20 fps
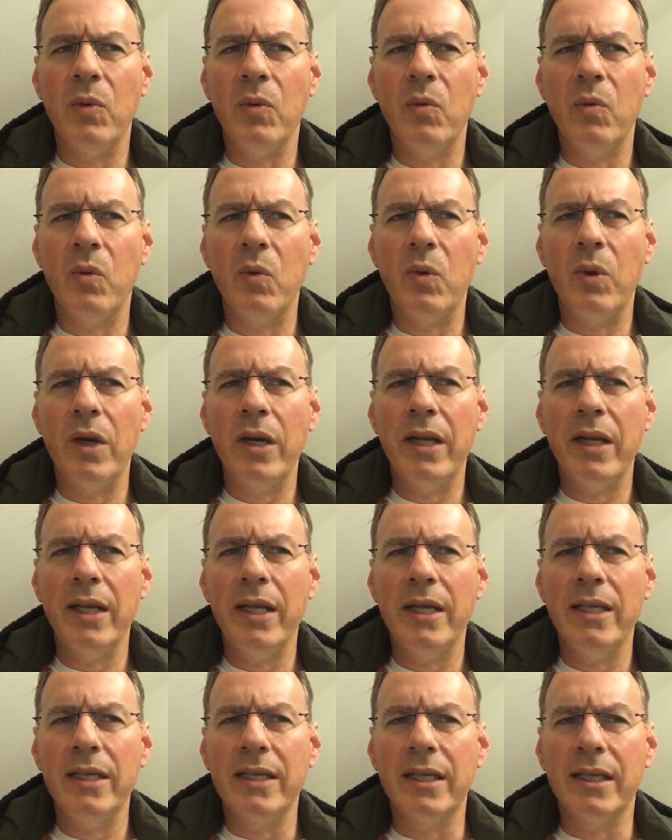What
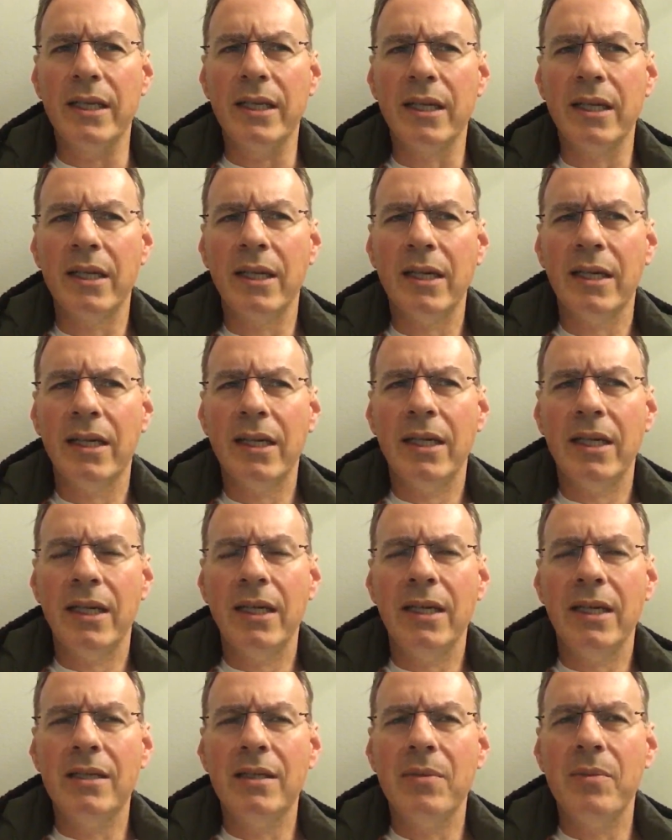is it?
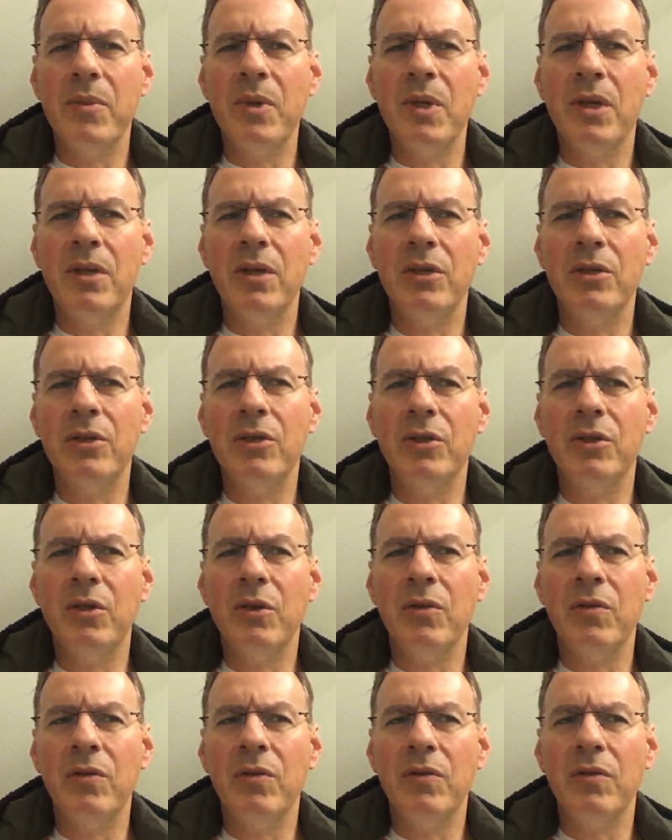Is it because you
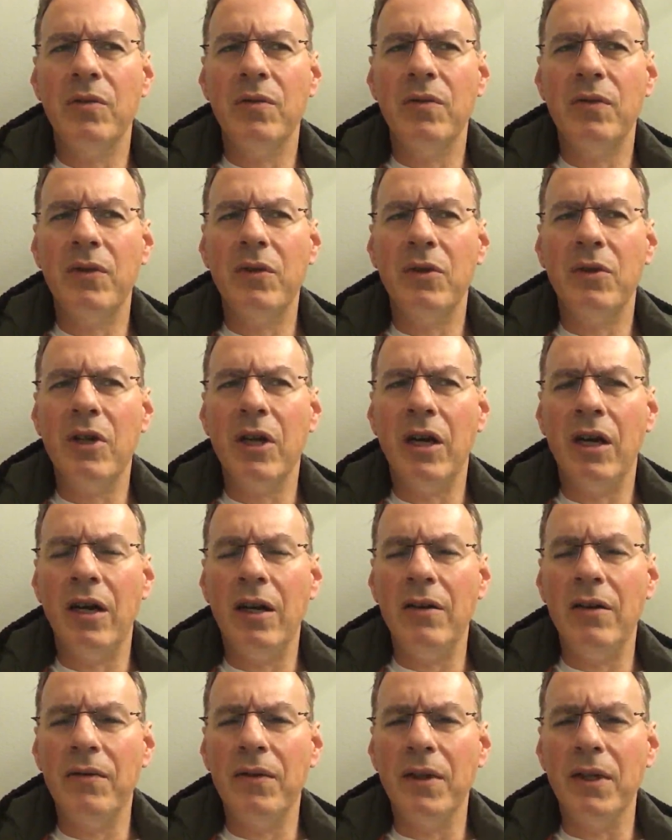don't feel
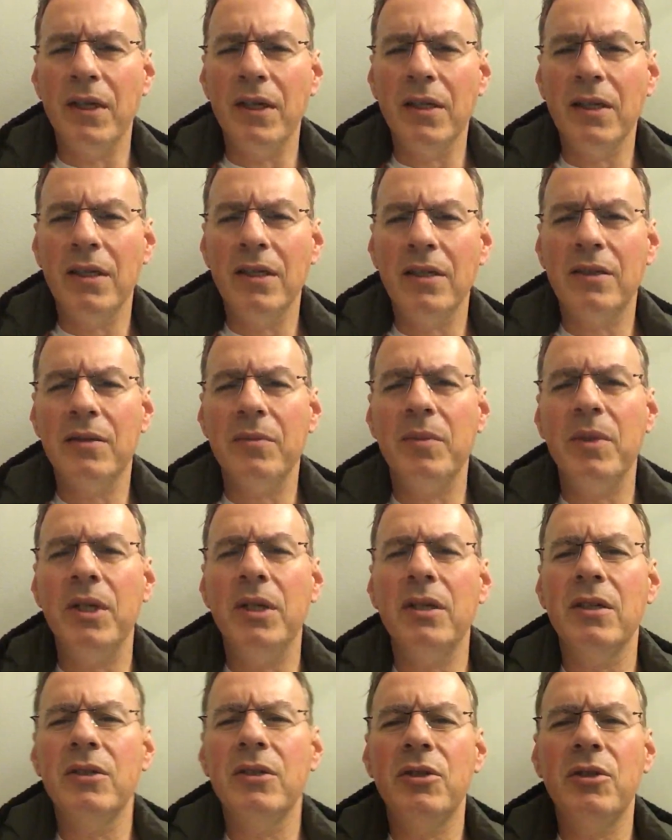confident? Is it
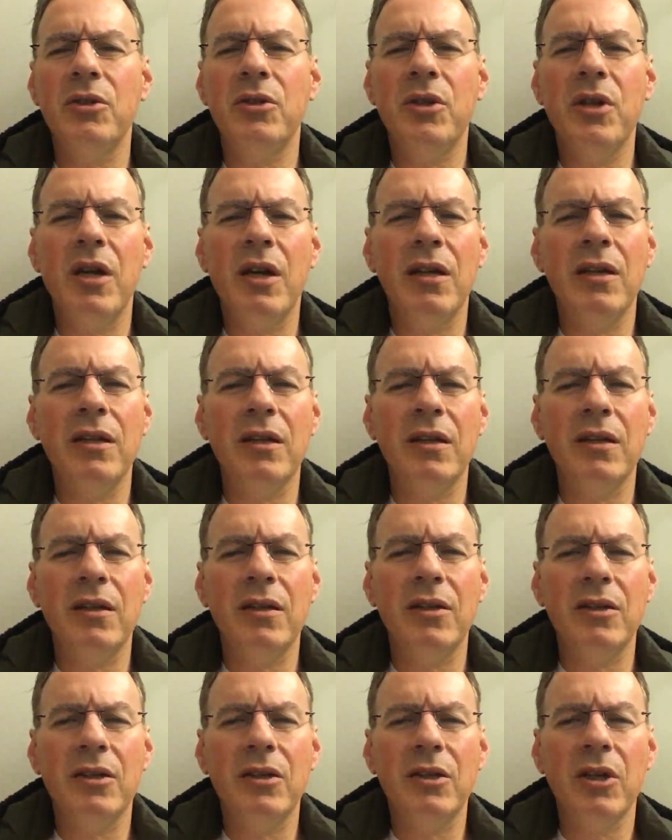because
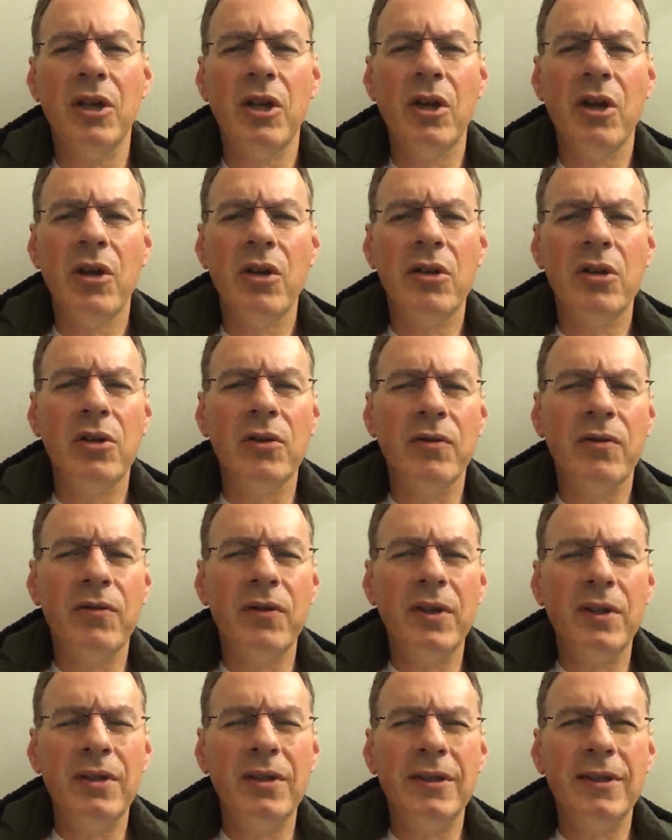you're
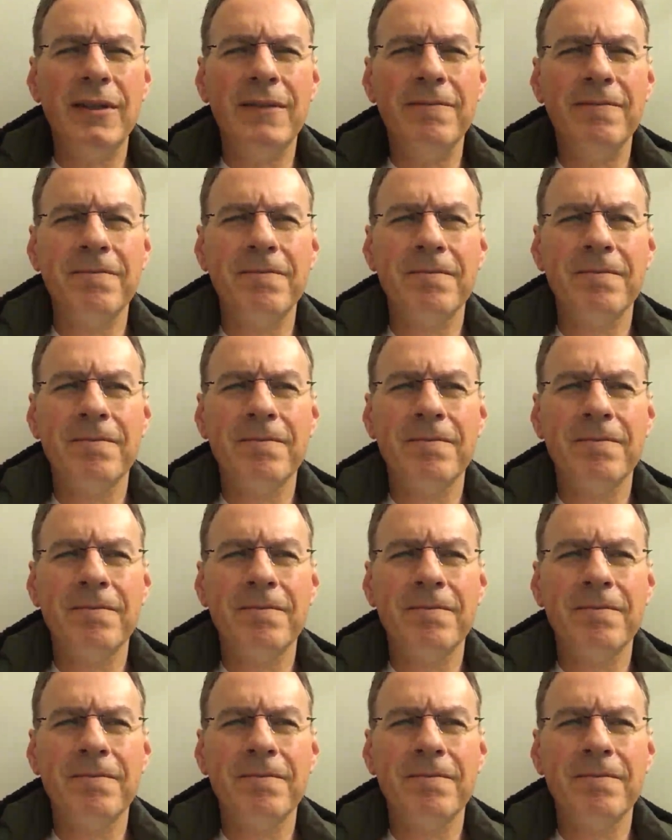feeling